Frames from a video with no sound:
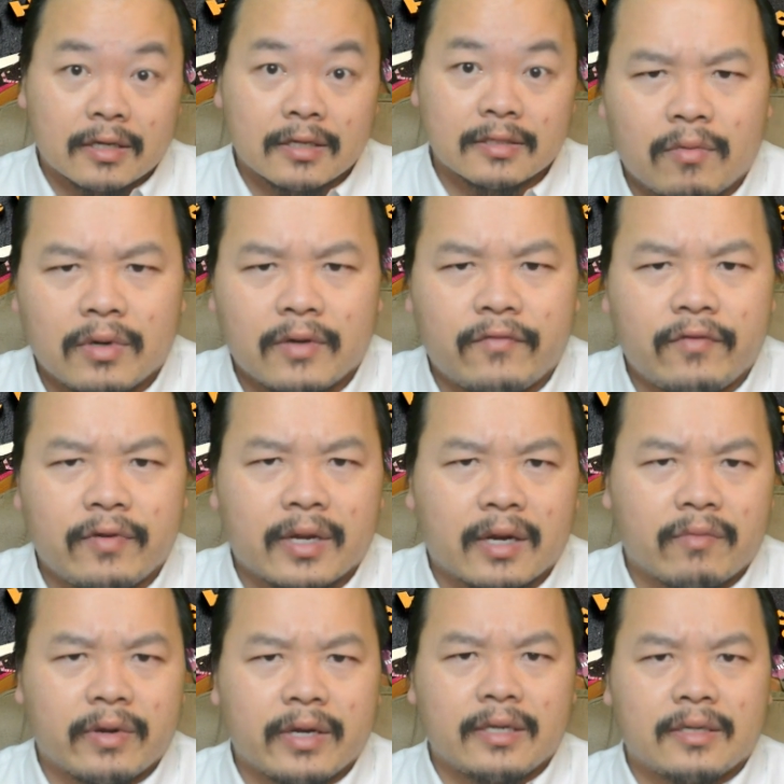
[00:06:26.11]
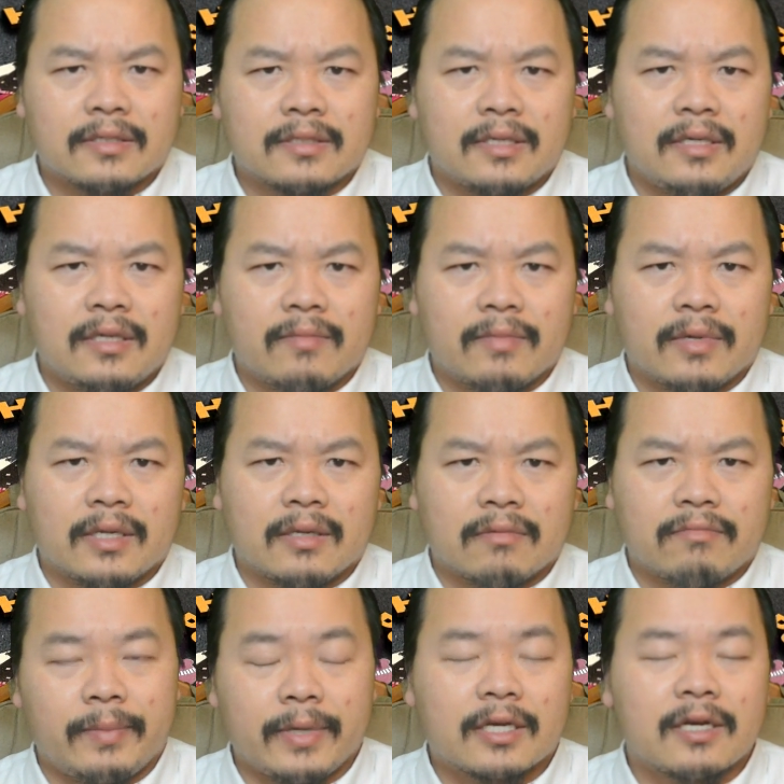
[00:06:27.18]
Because what if you're not ready to see them?
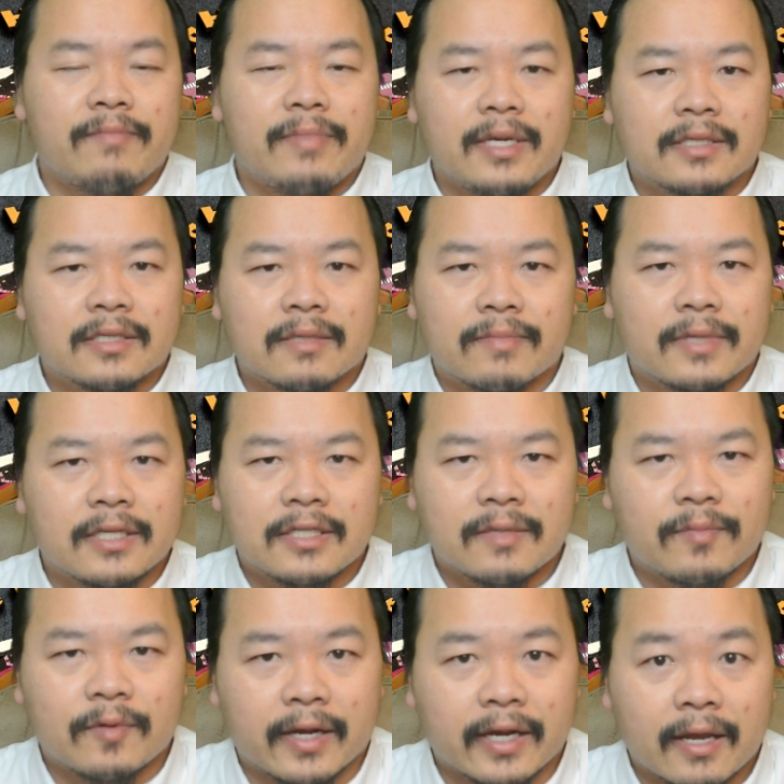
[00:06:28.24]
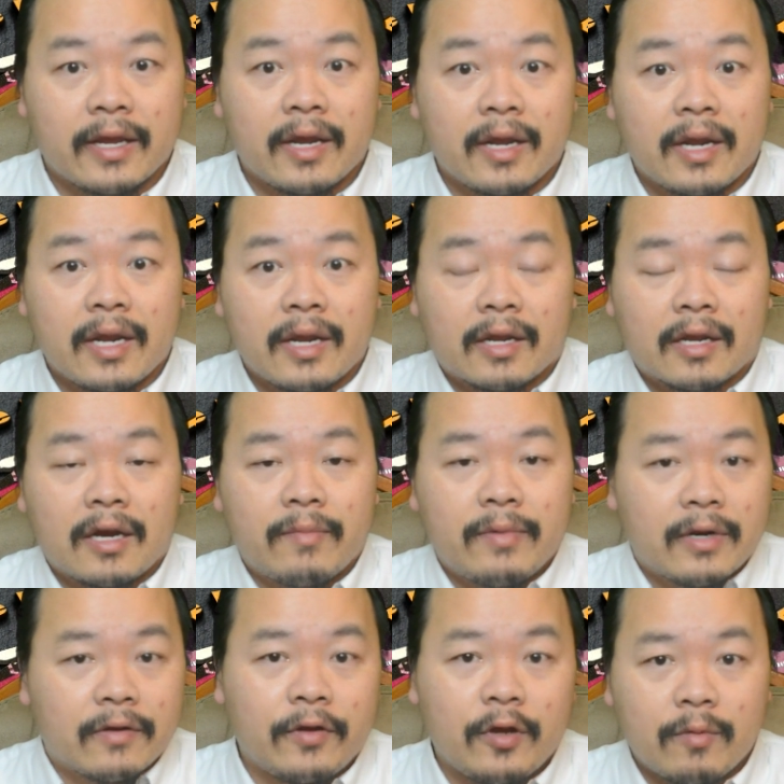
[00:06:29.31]
And it could be something simple like they come
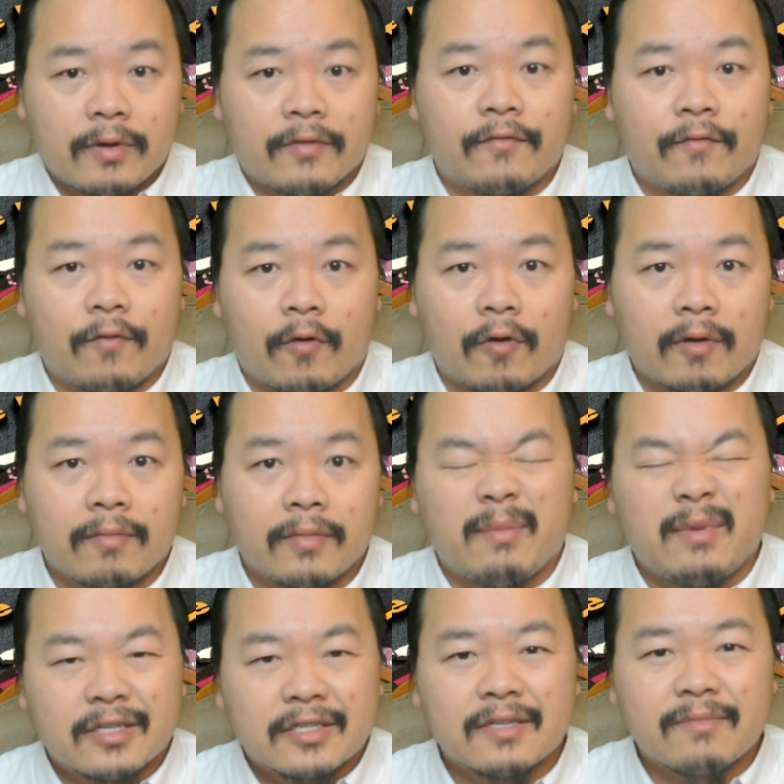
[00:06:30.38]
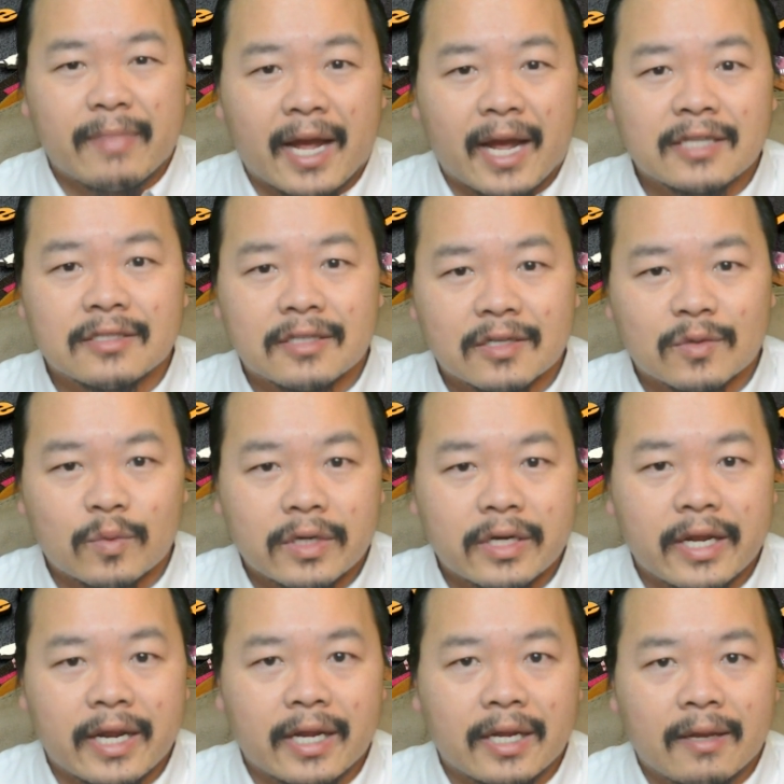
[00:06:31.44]
in a human form. I mean, just imagine this.
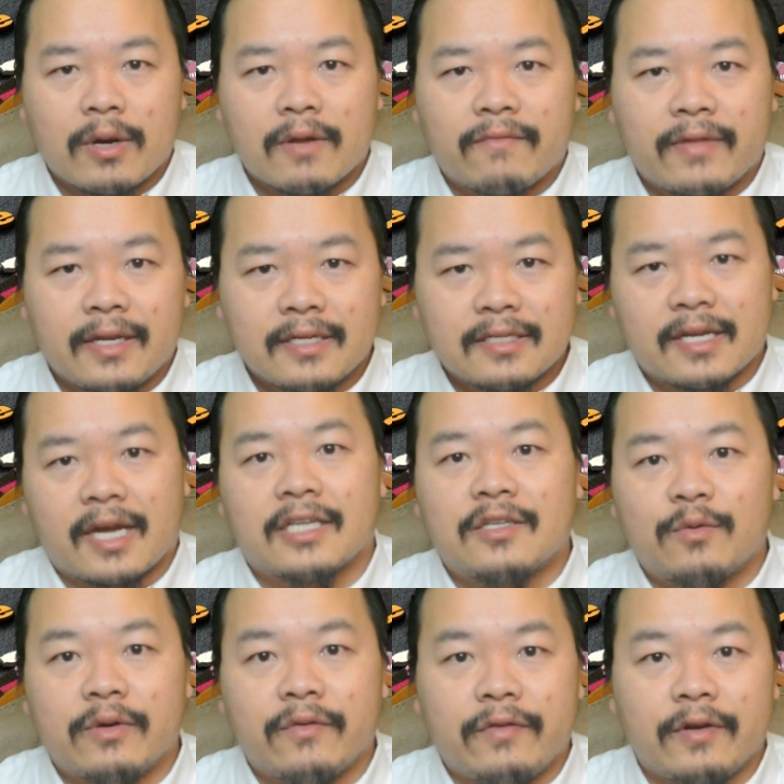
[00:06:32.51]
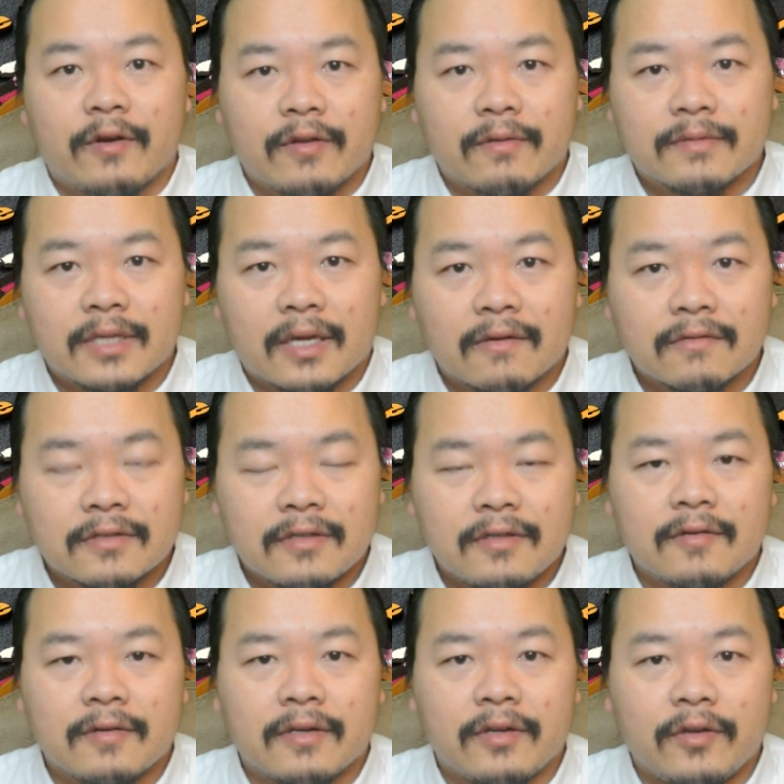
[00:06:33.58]
One day, what if they decide to reveal themselves to
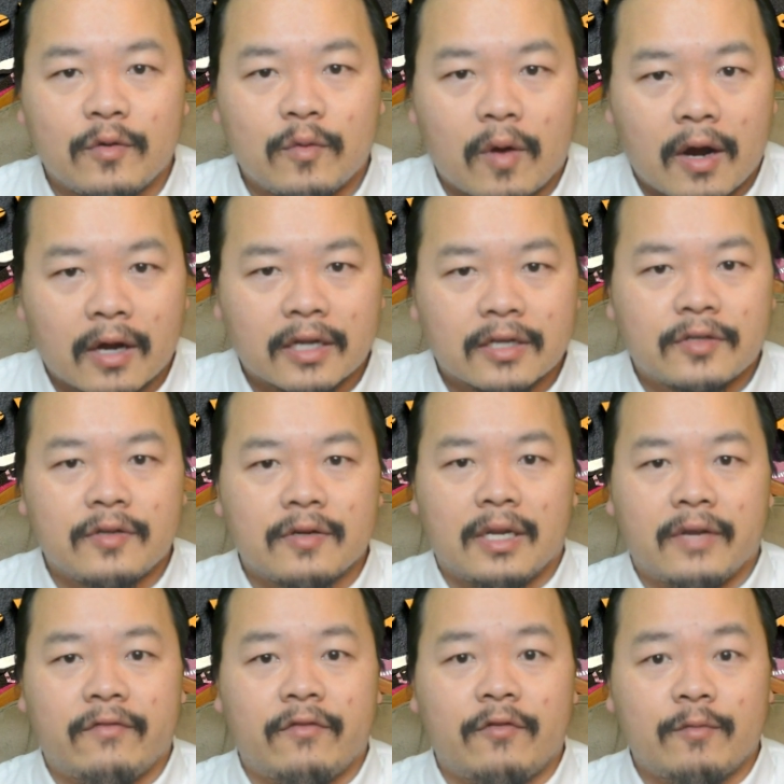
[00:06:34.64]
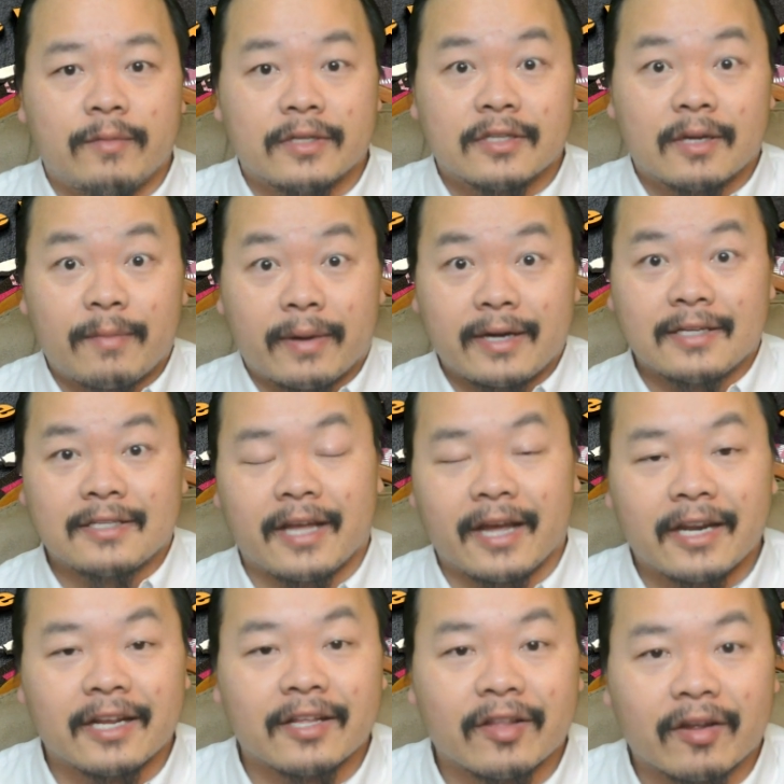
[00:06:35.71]
you, and you walk into your living room and somebody's
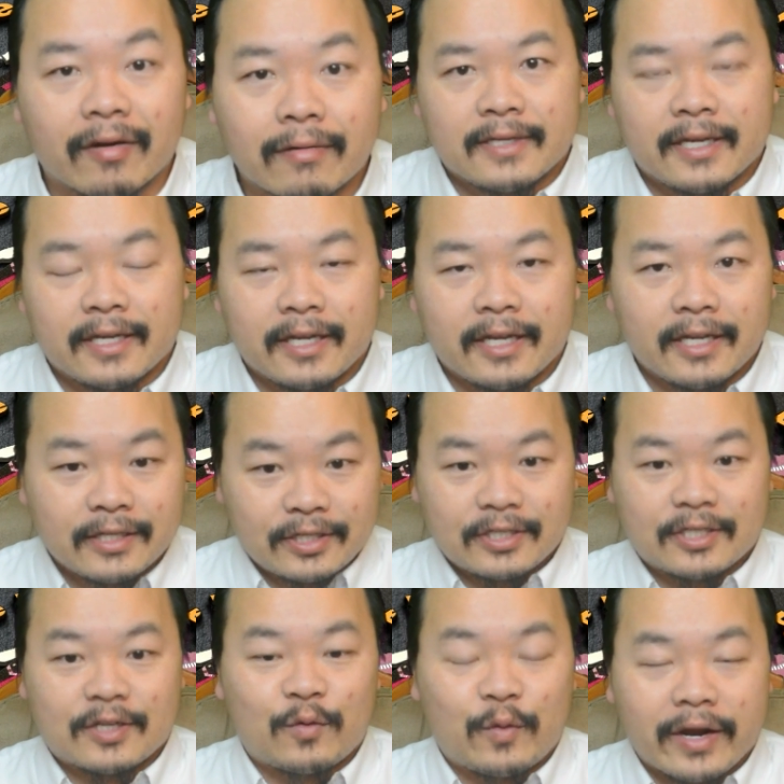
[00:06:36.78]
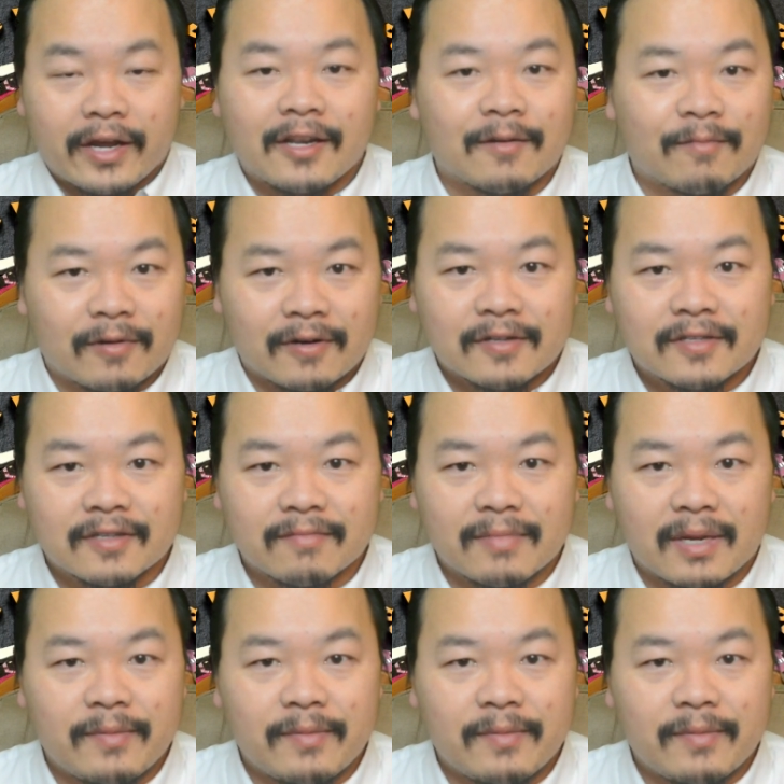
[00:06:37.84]
standing there, and it's just a regular person.